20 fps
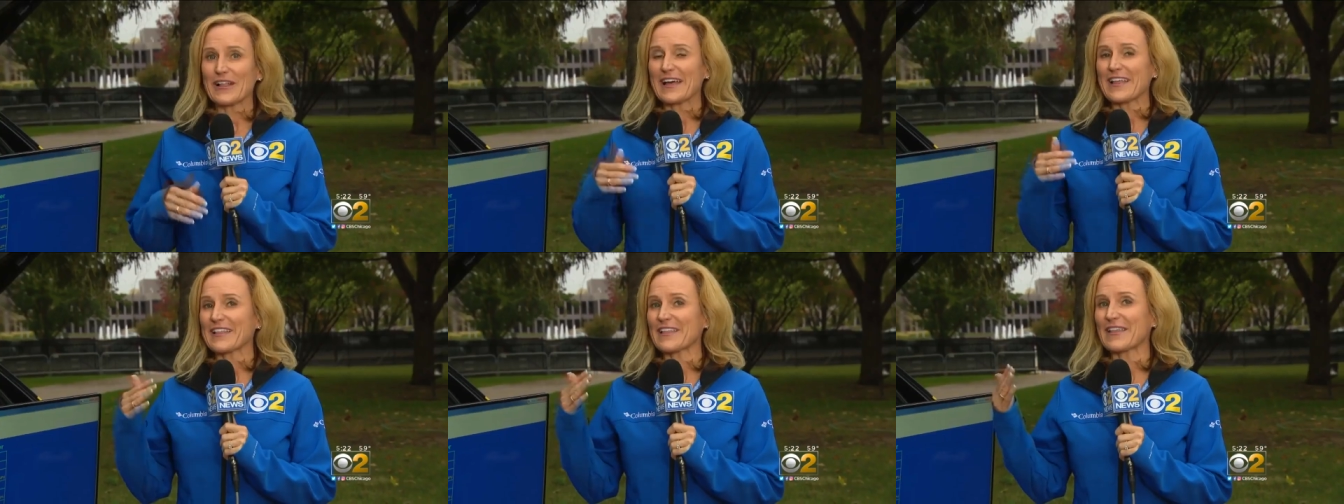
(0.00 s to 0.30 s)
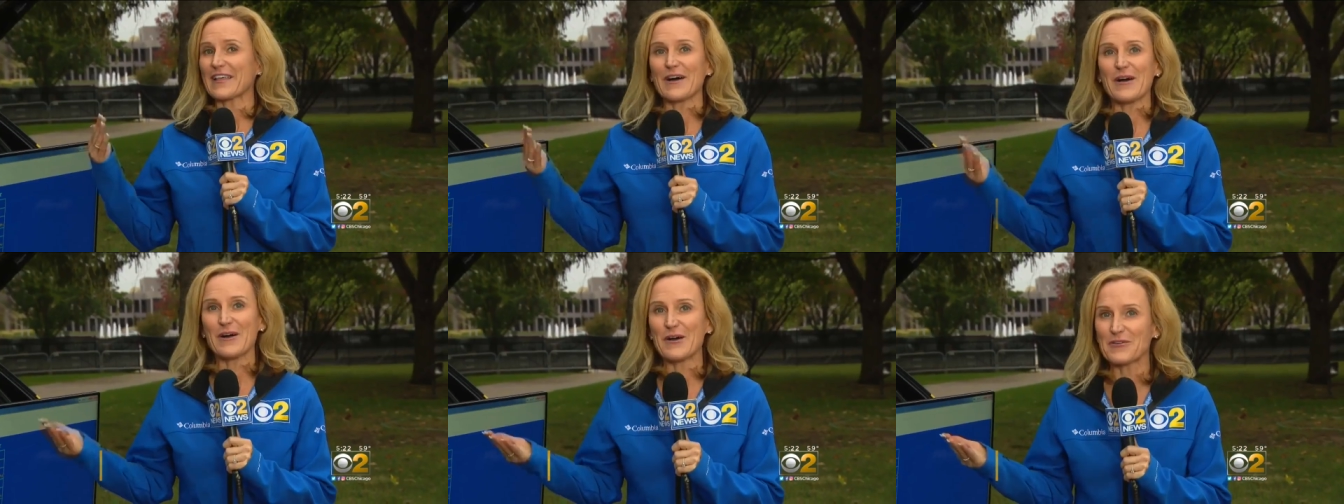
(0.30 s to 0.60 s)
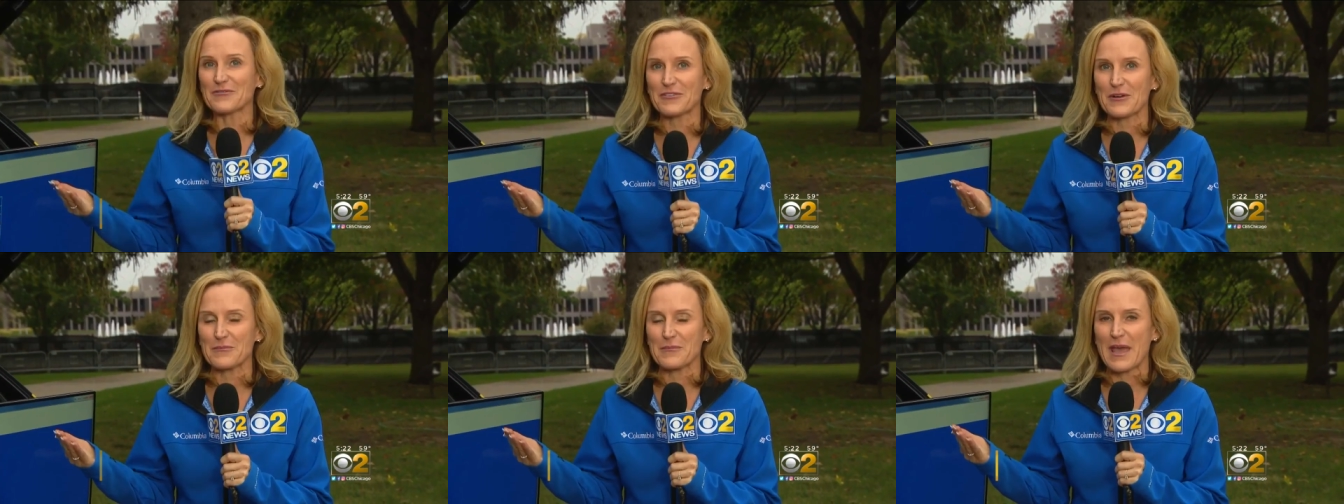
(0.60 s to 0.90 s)

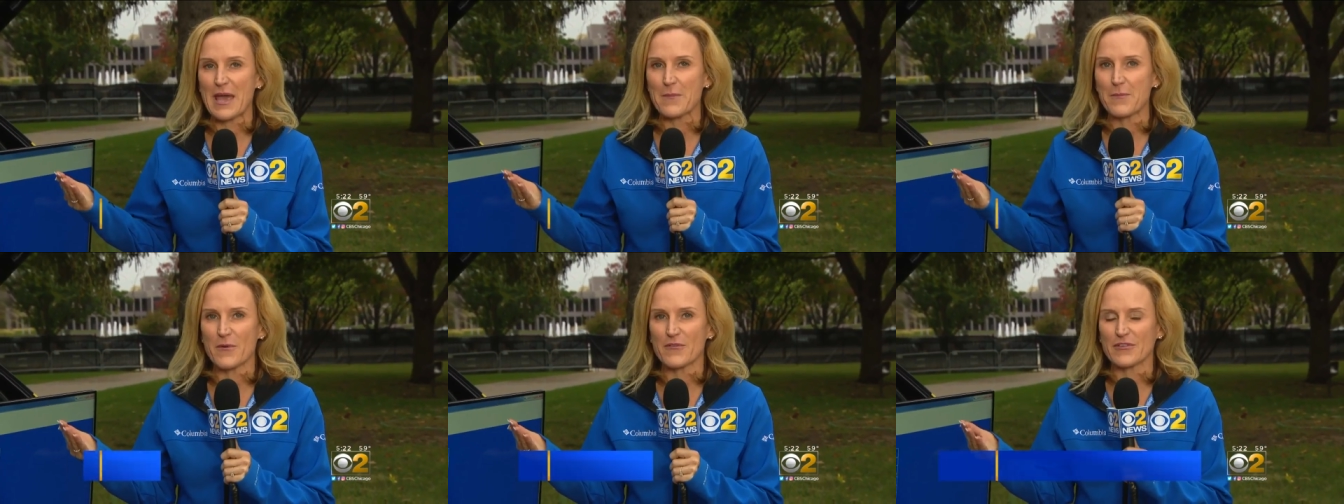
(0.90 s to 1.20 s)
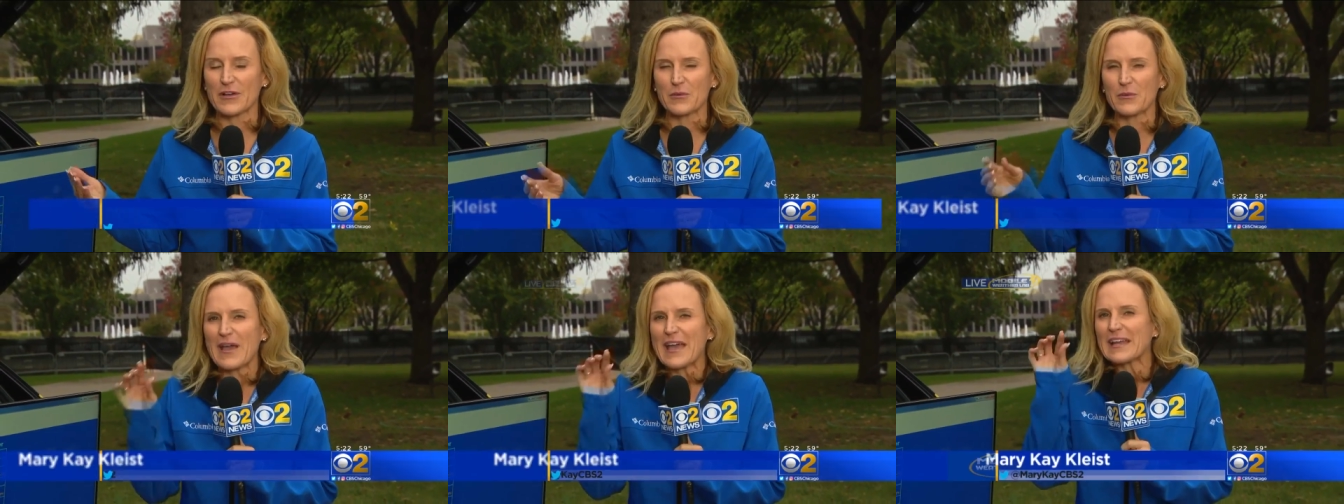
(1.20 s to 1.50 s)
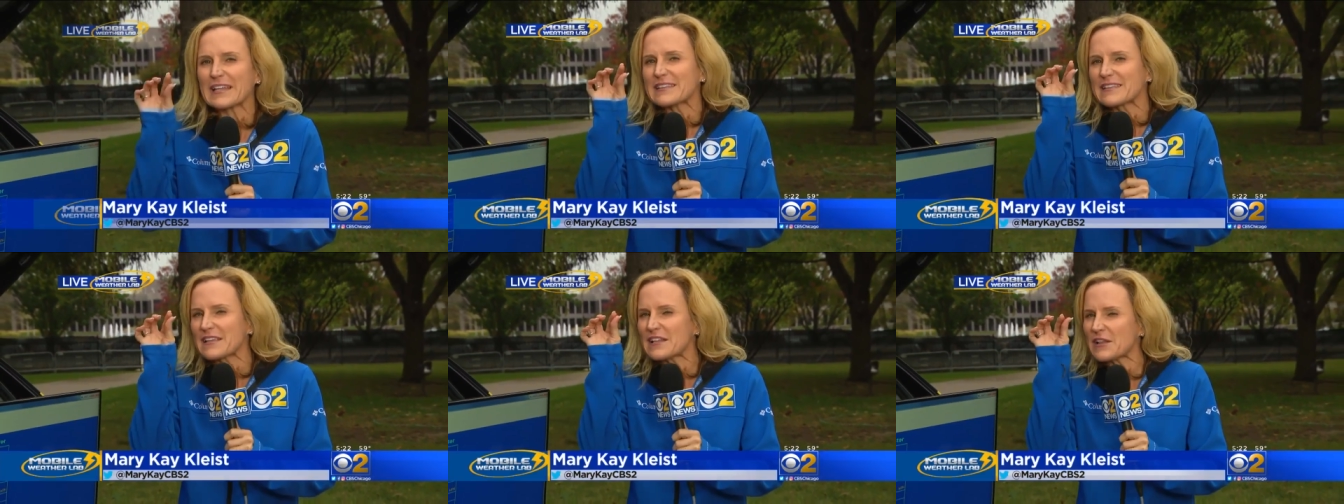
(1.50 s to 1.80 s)
hello from Naperville. We
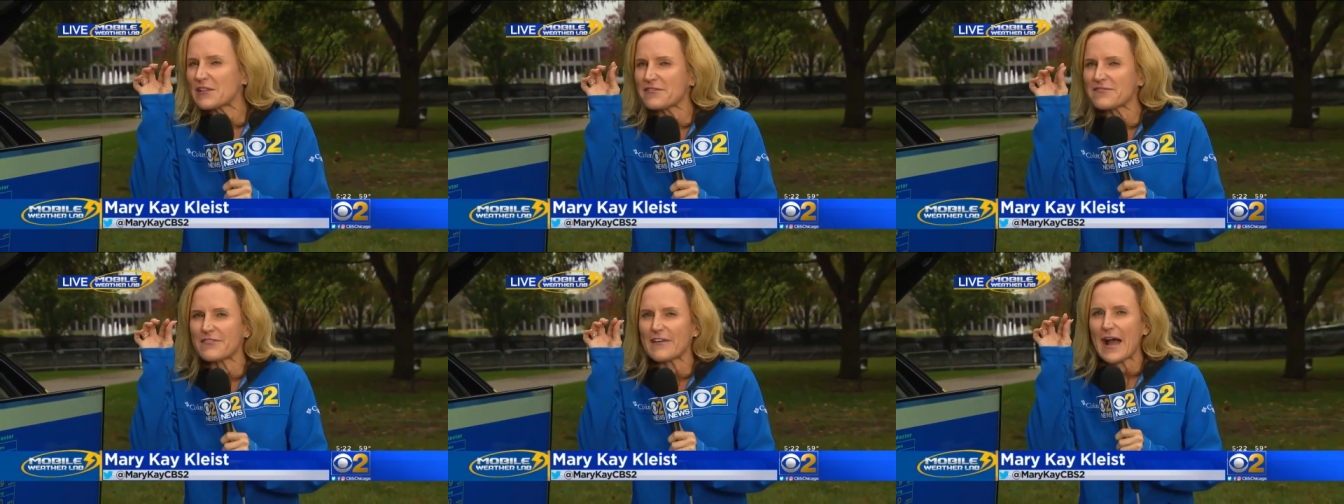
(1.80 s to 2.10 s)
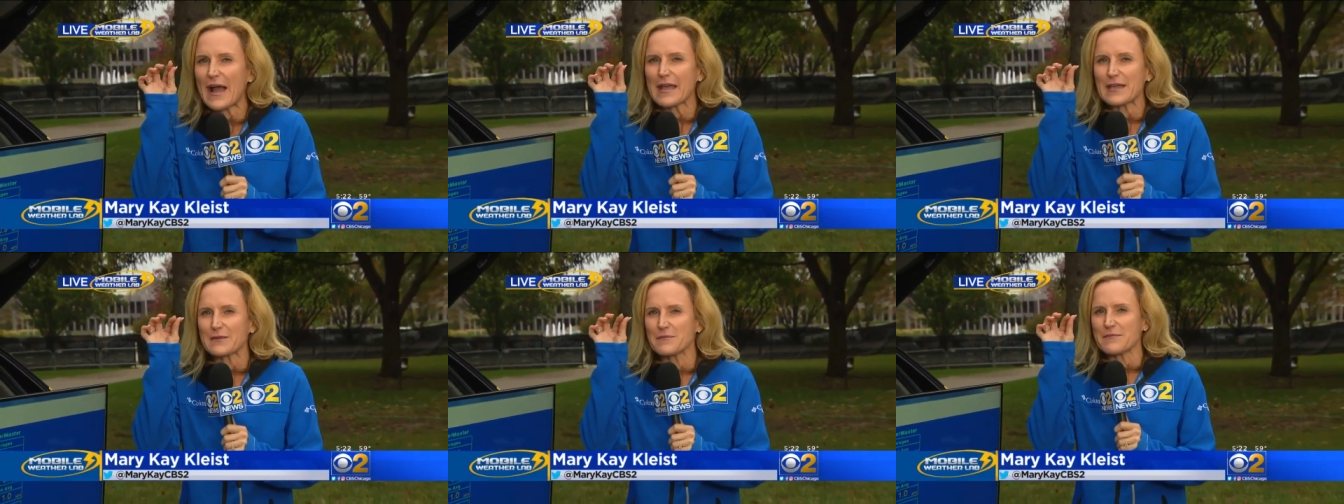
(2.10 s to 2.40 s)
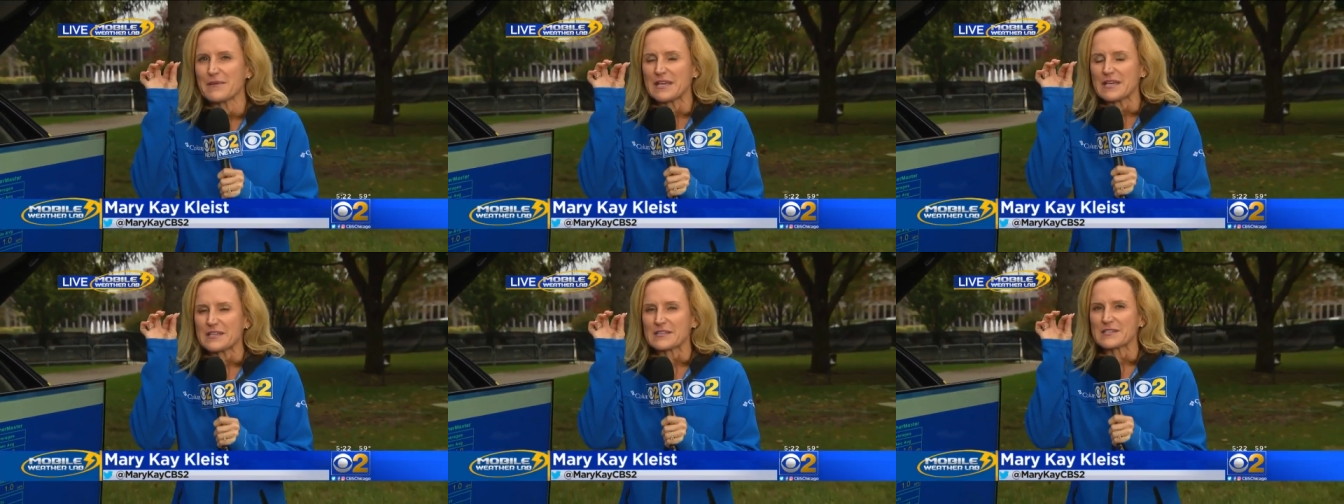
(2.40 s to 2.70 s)
had a little fine
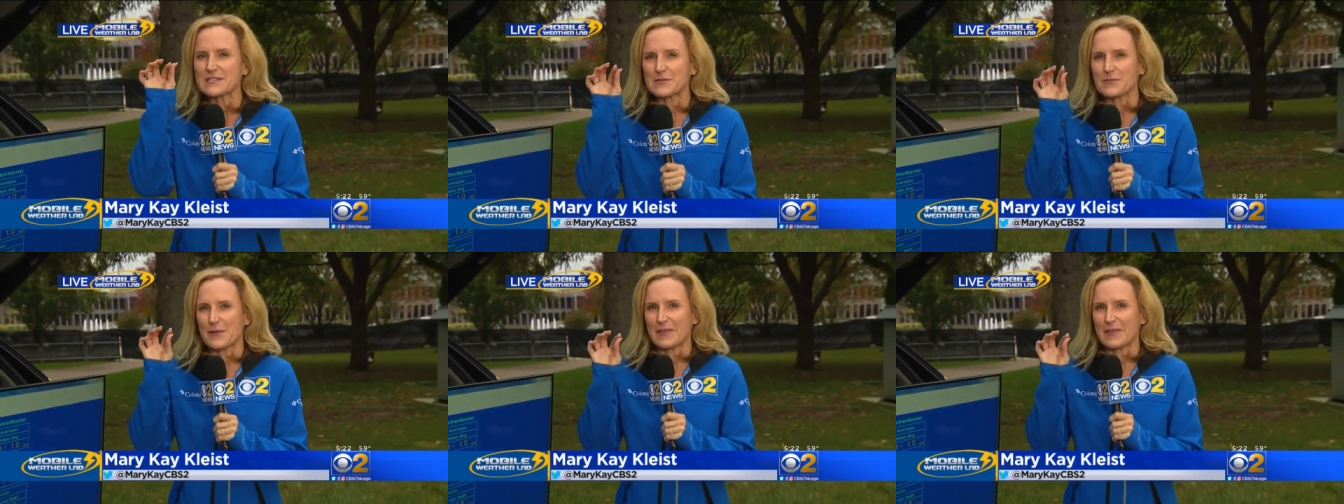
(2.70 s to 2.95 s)
mist,